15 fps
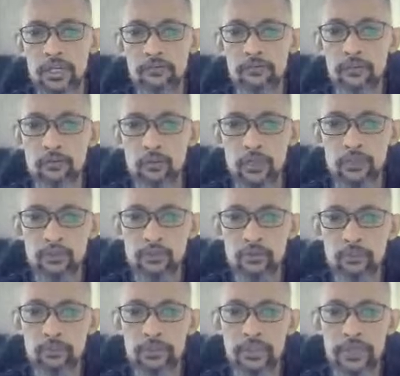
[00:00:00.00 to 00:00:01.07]
you want to
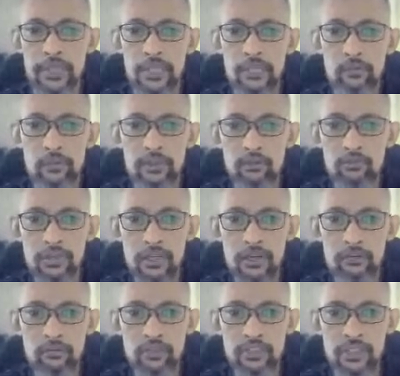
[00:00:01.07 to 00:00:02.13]
play with this kind of
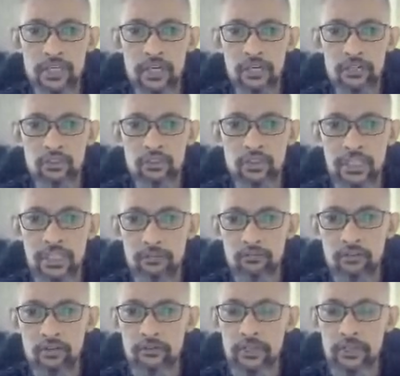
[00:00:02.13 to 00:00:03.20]
shapes
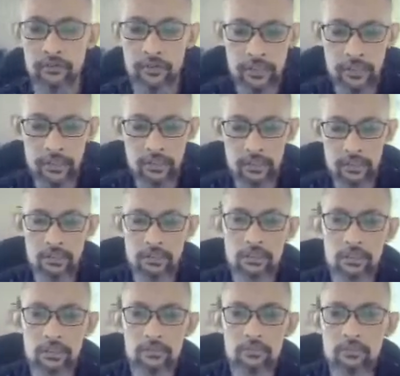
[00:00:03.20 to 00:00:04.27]
of it, right? Okay?
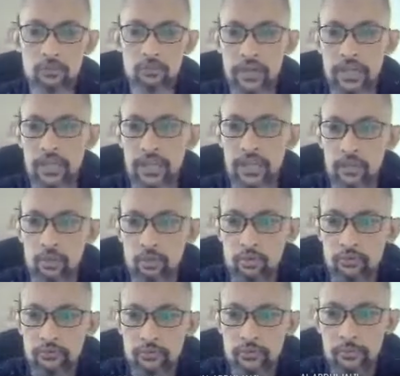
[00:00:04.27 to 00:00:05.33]
So what I can do
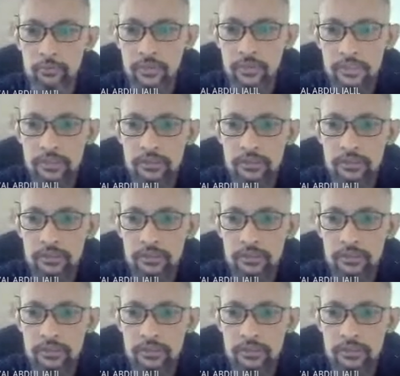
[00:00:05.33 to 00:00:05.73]
from here,